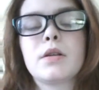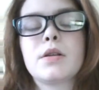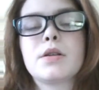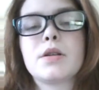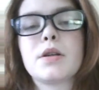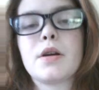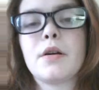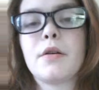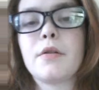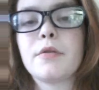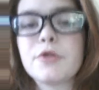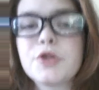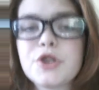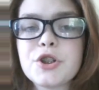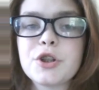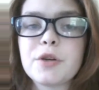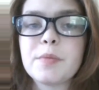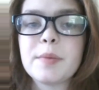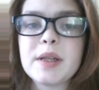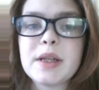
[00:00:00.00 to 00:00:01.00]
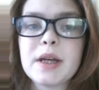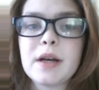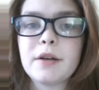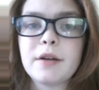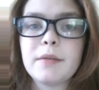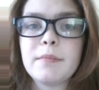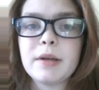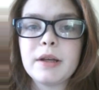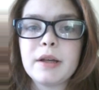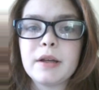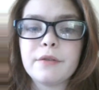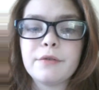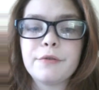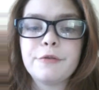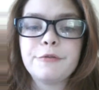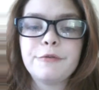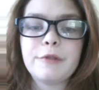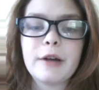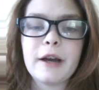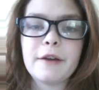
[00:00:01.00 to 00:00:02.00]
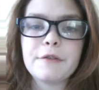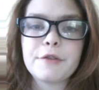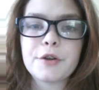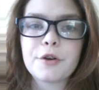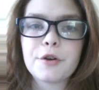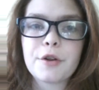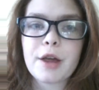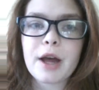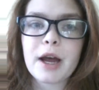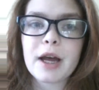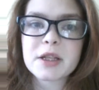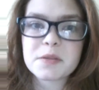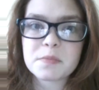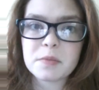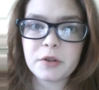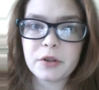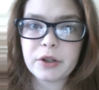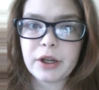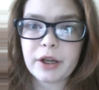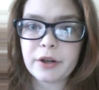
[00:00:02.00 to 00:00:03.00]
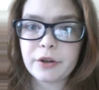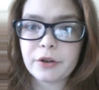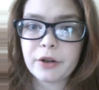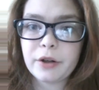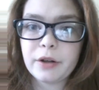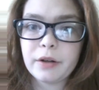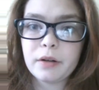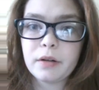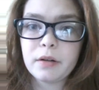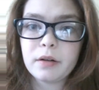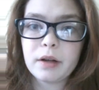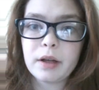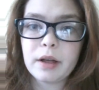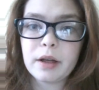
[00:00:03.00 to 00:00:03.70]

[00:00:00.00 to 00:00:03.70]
so she'll be telling me if I have to go to the hospital again or not.